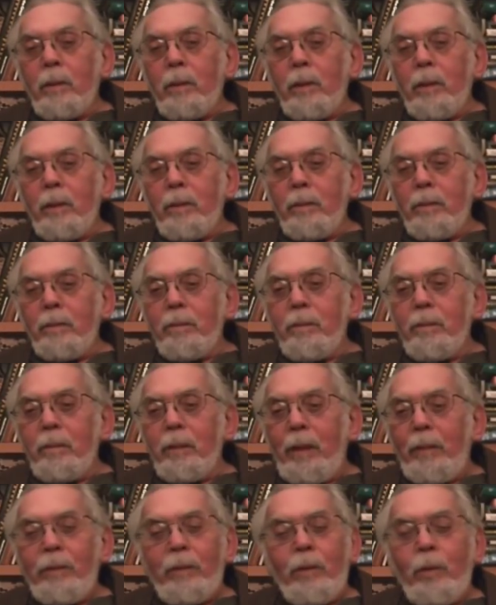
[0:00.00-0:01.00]

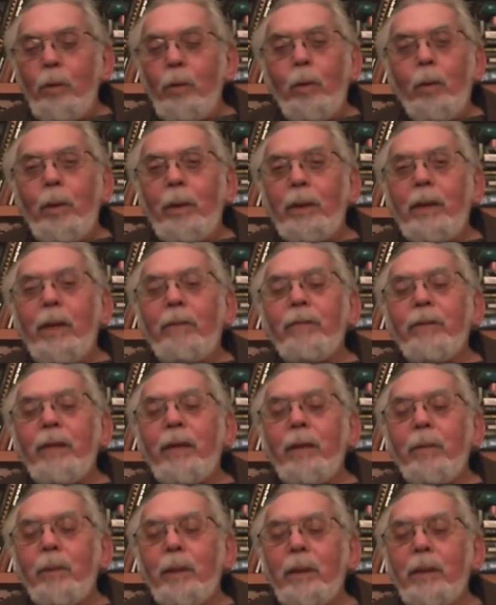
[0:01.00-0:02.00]
I don't know I
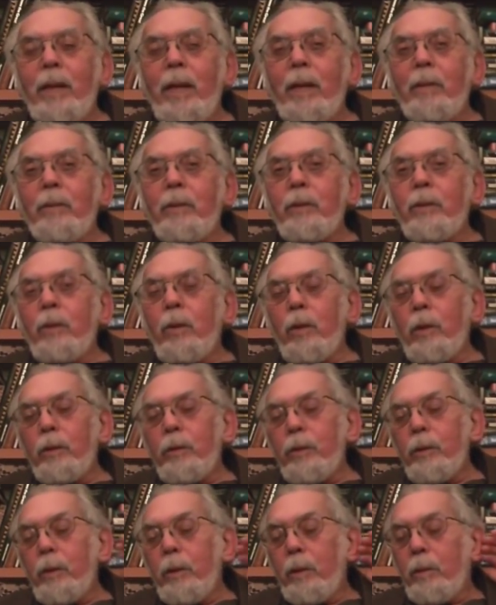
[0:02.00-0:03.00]
forget what language
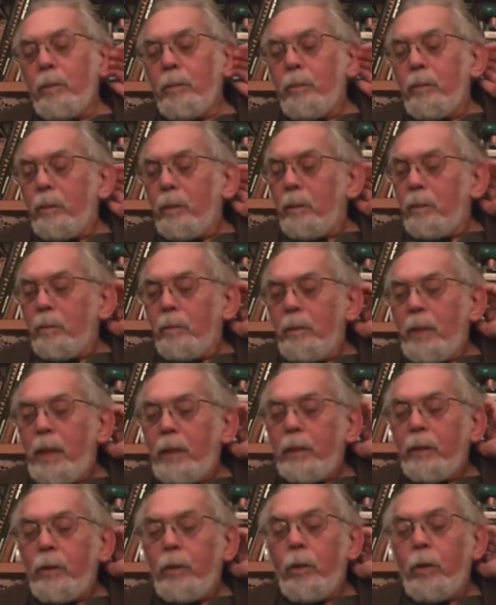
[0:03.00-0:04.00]

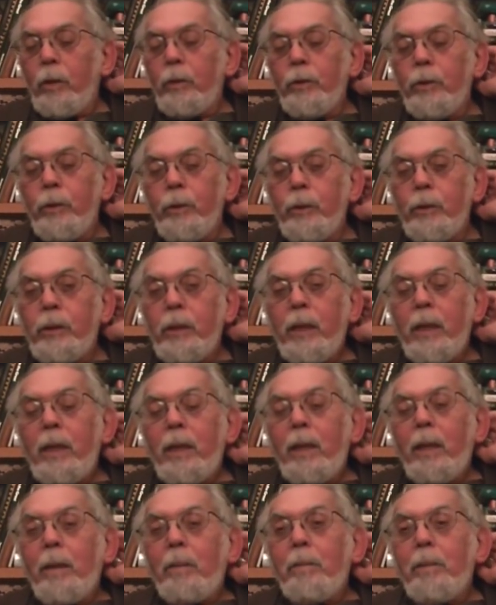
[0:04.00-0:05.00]
Manly Hall used,
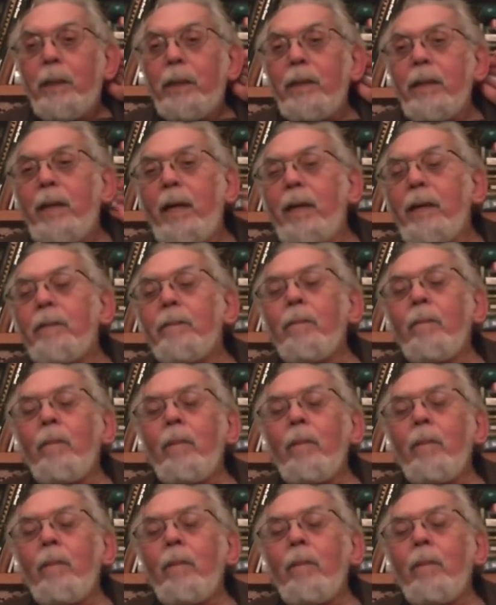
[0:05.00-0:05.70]
but that